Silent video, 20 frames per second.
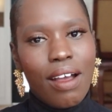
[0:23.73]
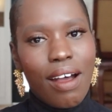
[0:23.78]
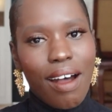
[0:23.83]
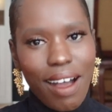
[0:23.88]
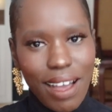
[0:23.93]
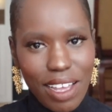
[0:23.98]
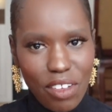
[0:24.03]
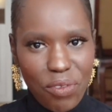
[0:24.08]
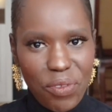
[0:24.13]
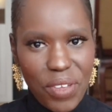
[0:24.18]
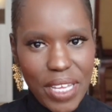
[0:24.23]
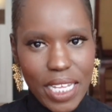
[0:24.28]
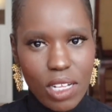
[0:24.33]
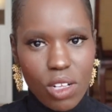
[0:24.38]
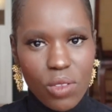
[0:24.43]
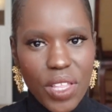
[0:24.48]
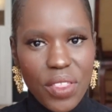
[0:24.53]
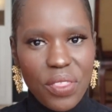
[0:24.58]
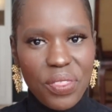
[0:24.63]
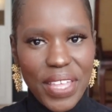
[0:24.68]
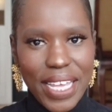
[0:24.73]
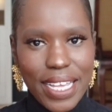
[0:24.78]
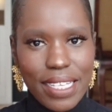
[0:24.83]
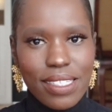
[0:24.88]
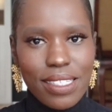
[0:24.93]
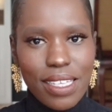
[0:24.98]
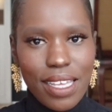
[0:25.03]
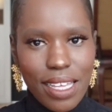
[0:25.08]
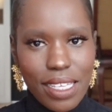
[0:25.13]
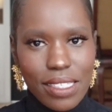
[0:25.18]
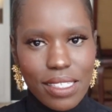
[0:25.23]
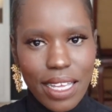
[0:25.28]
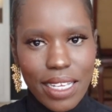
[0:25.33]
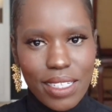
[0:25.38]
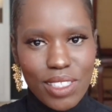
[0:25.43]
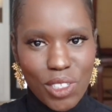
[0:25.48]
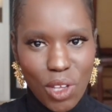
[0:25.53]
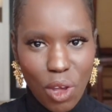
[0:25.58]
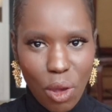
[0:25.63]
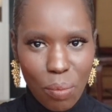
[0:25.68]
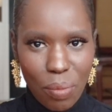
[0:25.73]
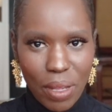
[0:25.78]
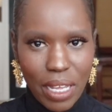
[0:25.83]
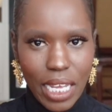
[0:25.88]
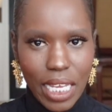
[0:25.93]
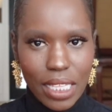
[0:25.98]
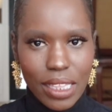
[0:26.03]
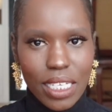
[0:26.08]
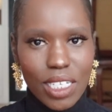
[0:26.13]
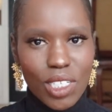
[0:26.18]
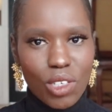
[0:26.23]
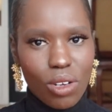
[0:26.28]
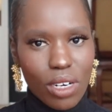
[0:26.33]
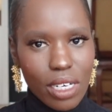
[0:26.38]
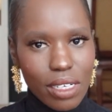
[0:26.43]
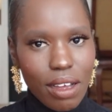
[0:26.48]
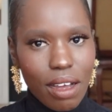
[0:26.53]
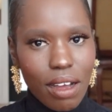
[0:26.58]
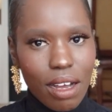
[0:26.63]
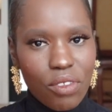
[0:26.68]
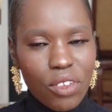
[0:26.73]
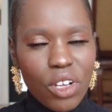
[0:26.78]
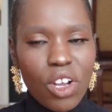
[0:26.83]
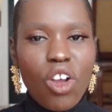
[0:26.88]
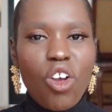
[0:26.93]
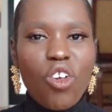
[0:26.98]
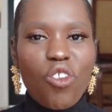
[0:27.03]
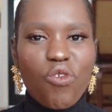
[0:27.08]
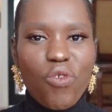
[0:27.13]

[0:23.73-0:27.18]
I feel that this is a topic that not enough